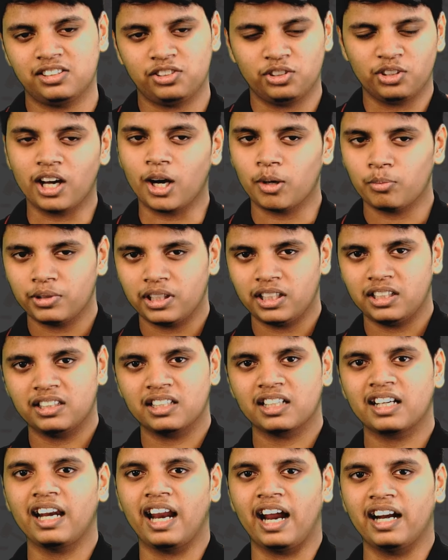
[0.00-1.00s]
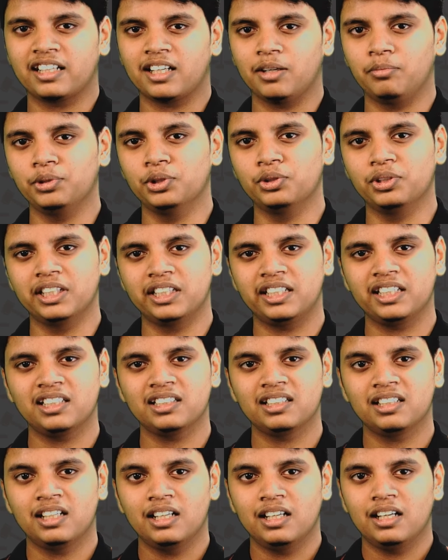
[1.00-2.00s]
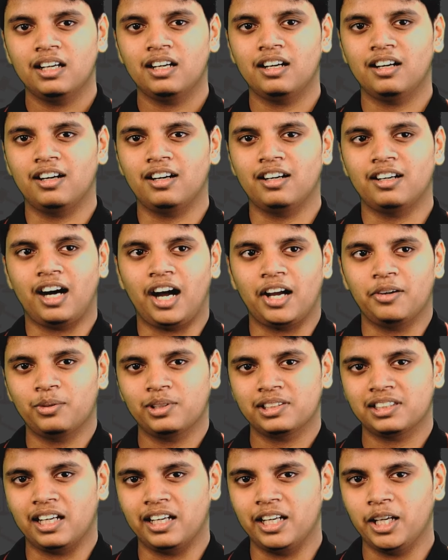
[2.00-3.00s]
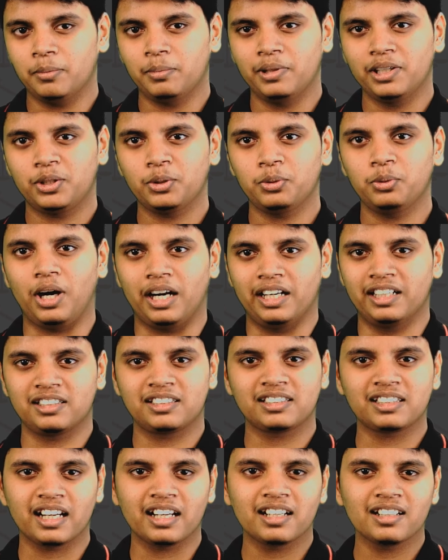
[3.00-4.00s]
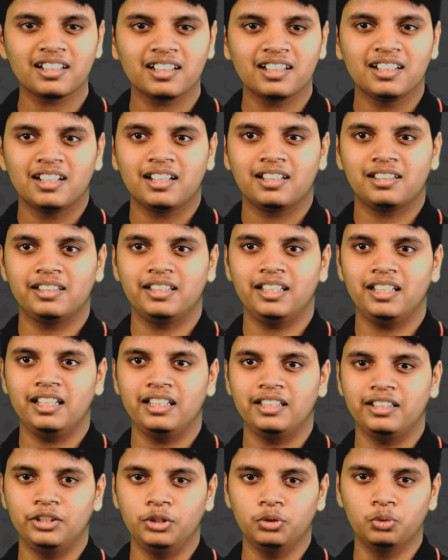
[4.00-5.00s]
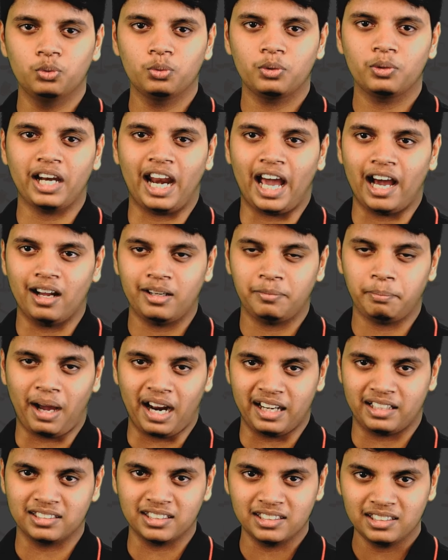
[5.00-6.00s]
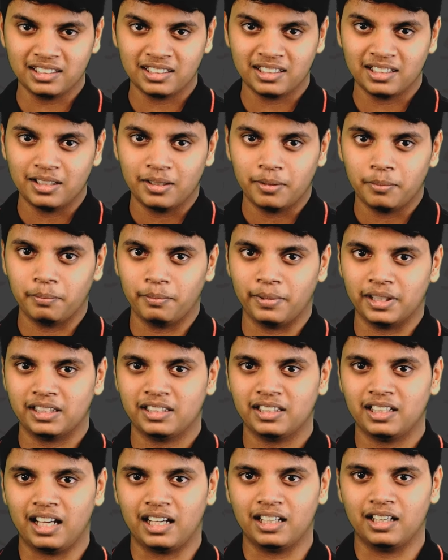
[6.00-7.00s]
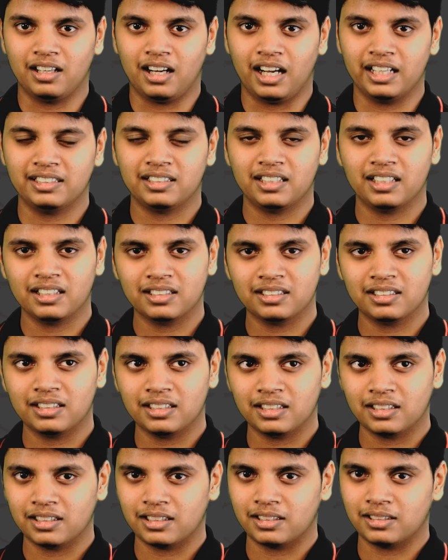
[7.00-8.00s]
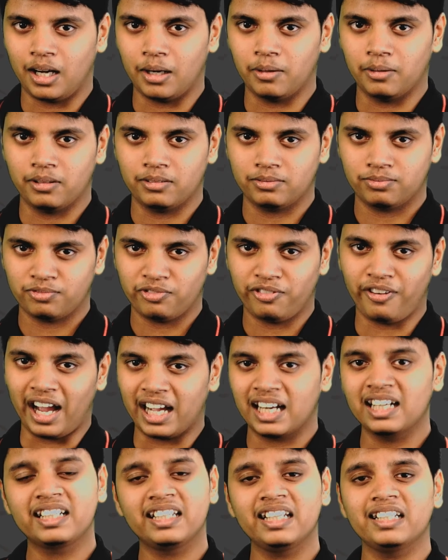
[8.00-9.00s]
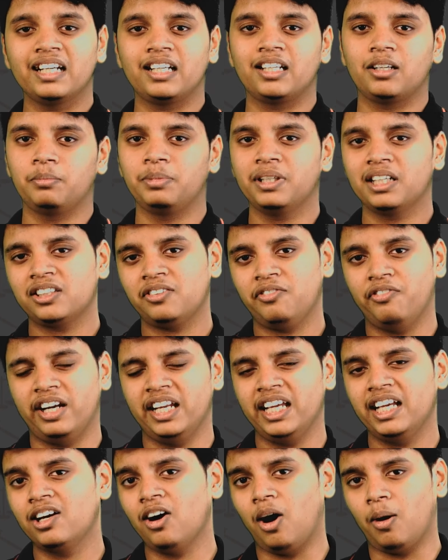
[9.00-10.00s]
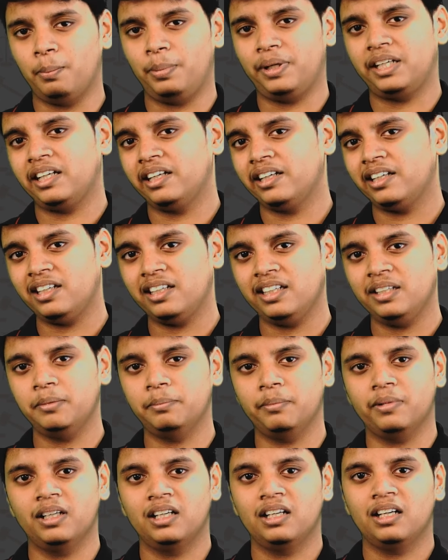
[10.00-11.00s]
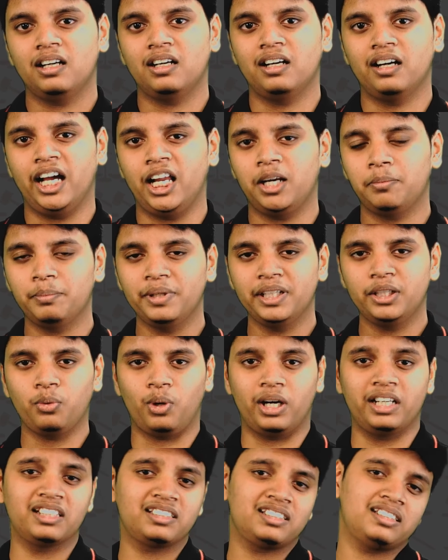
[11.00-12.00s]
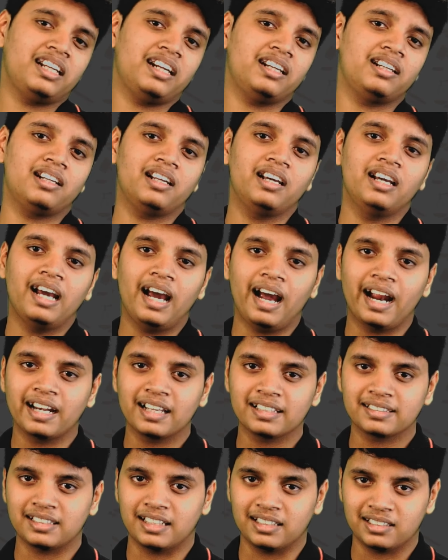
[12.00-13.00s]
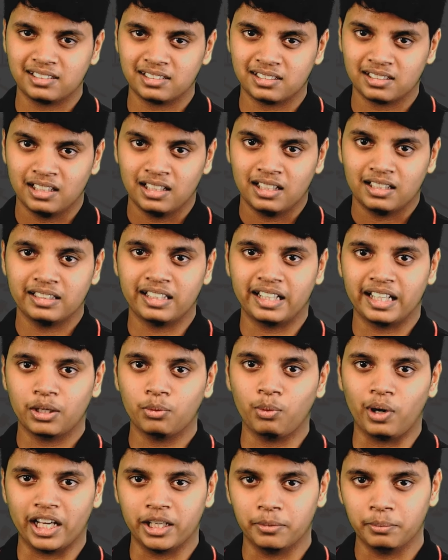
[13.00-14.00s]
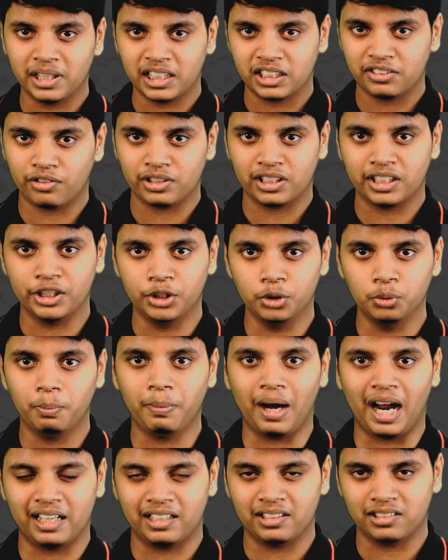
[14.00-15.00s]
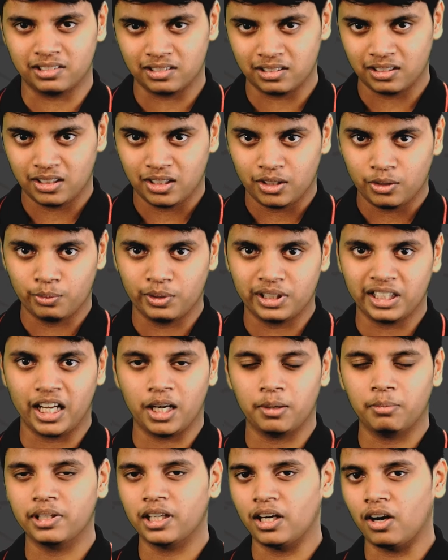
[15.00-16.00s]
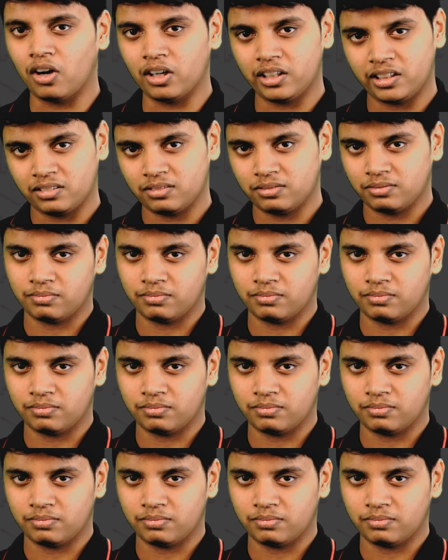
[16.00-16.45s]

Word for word: tsunami in the CLAT community. I was unable to understand the new CLAT pattern, but then I think the faculty at Abhyaas very competently helped me to understand and assess the requirements for the new pattern, which helped a lot.